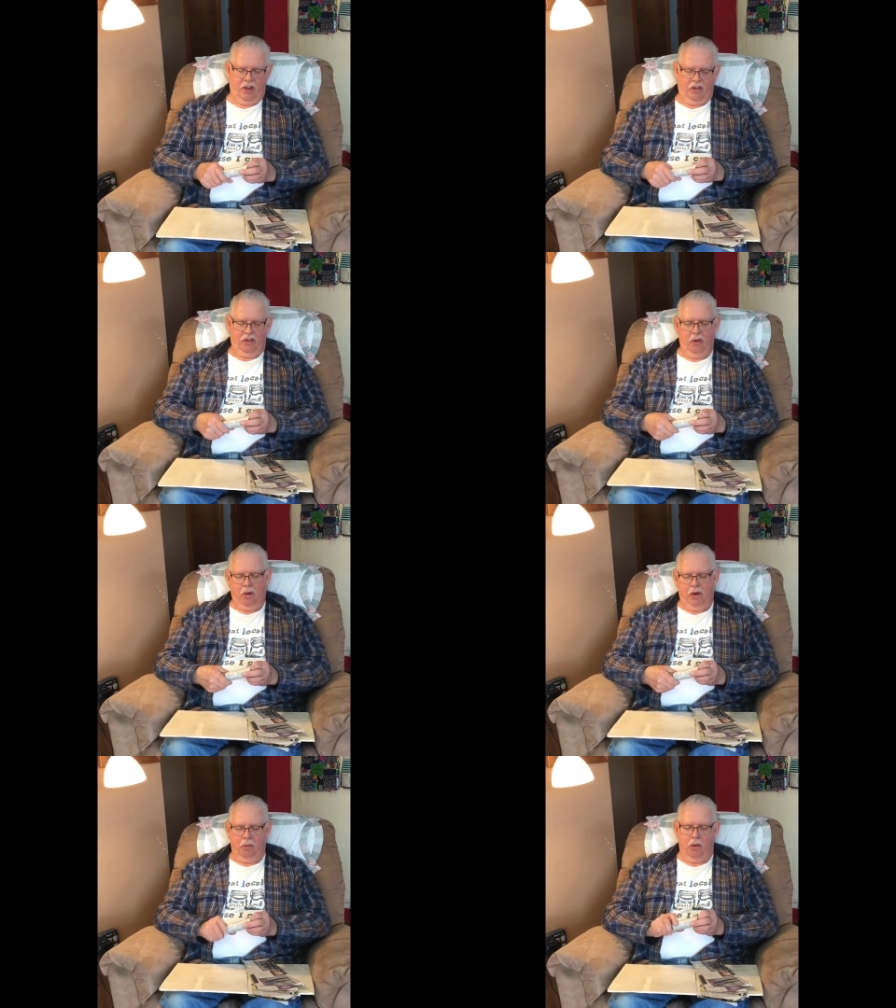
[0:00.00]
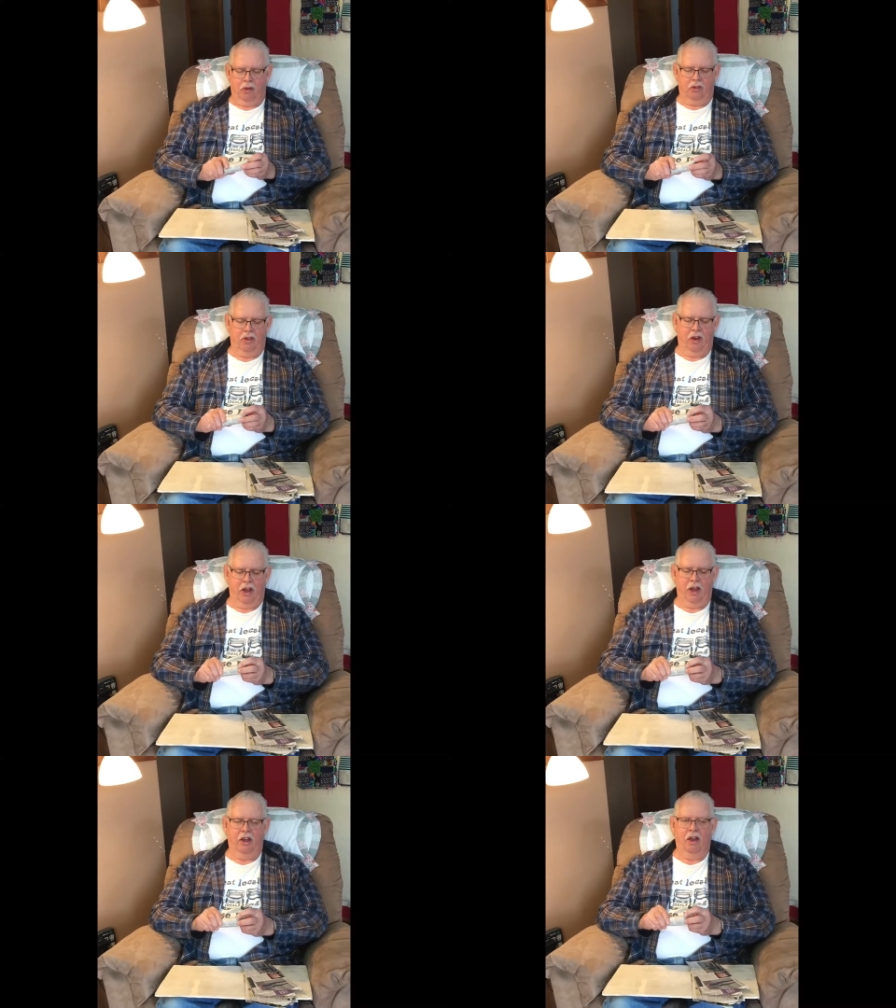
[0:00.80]
She reads books, and
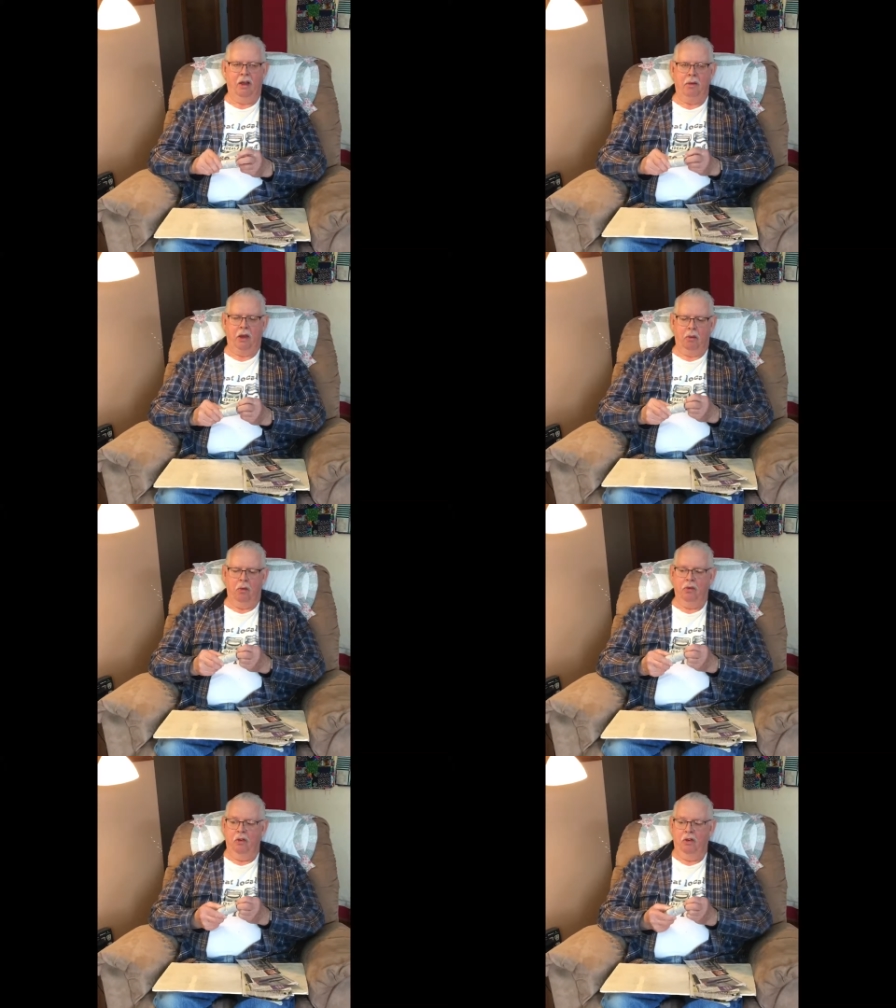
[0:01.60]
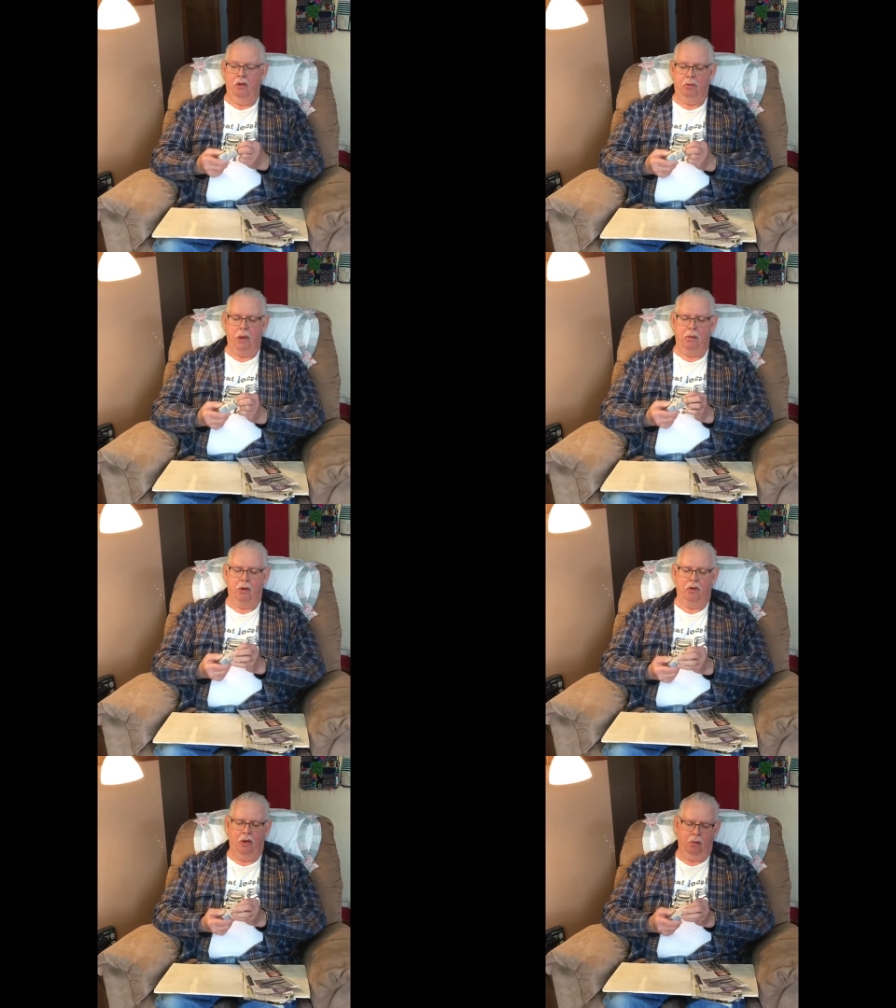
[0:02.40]
I make newspaper
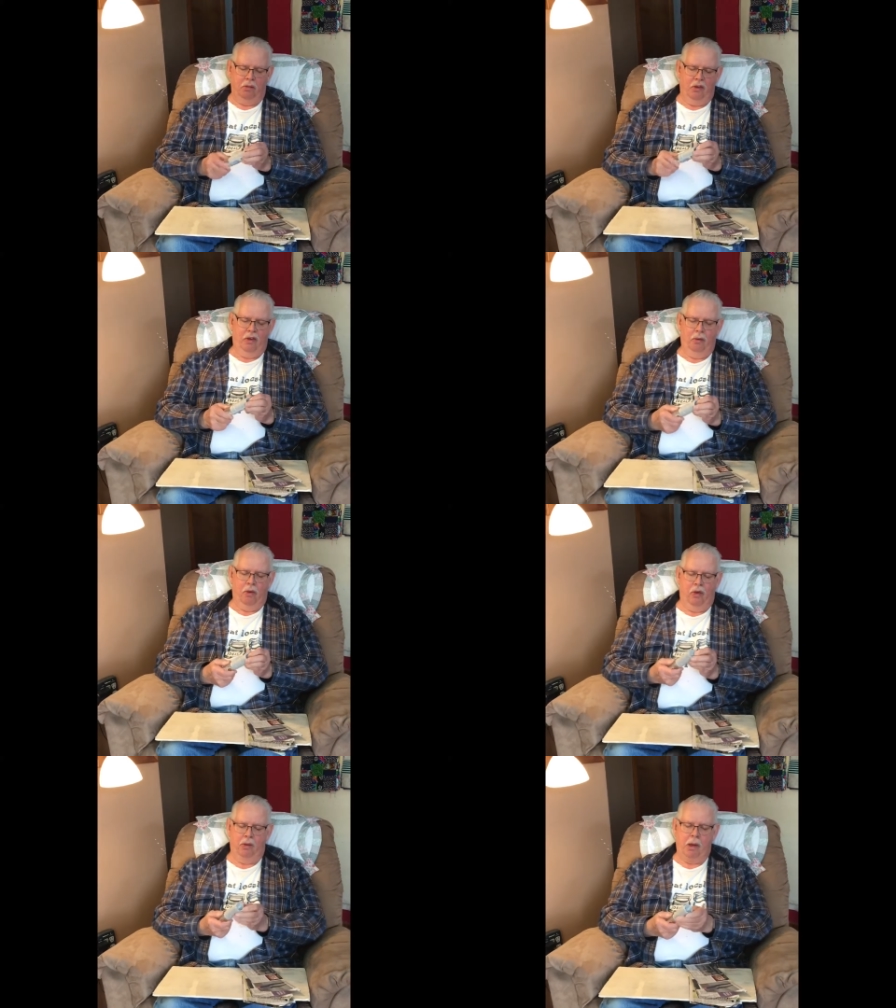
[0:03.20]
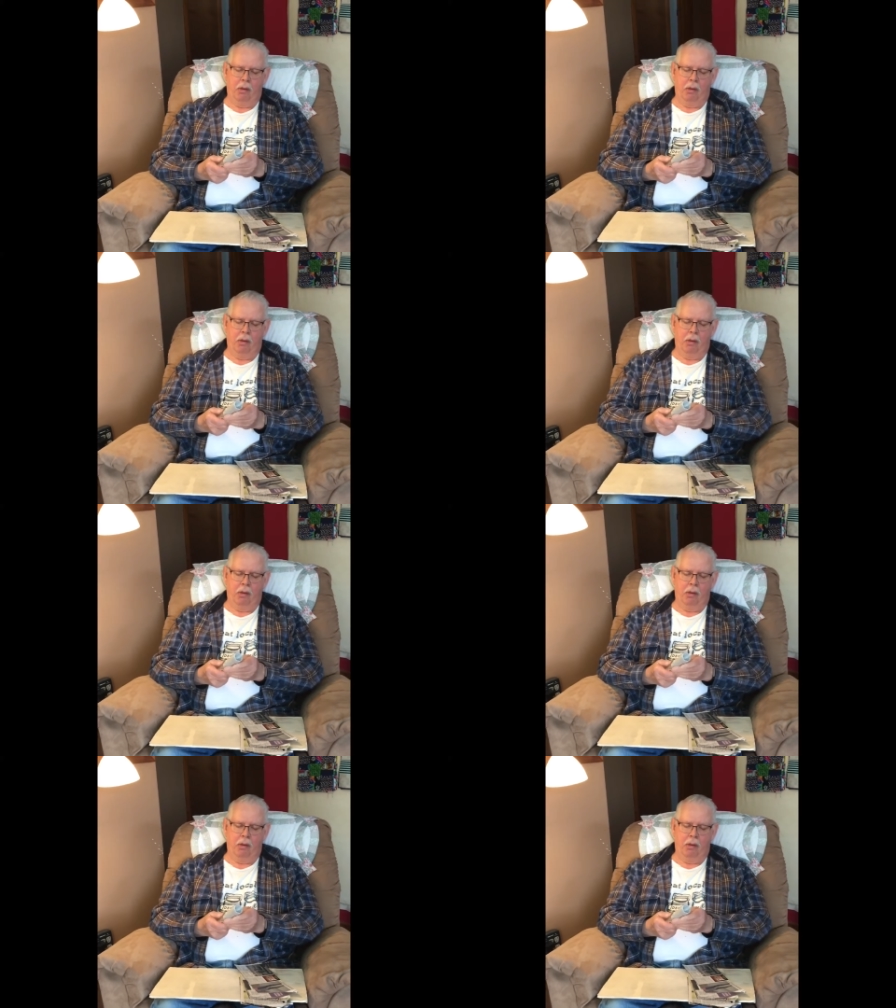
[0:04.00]
tubes. I roll them